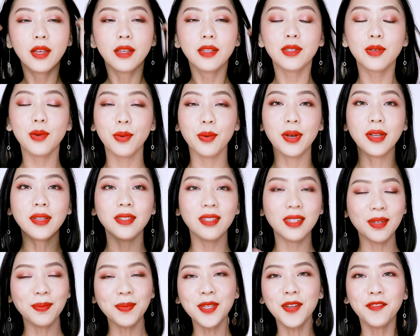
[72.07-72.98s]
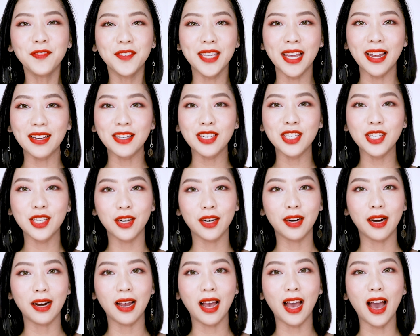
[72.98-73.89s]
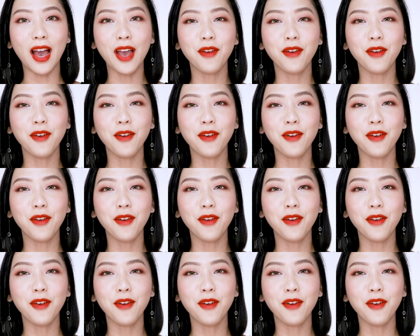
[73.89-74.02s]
So in terms of texture,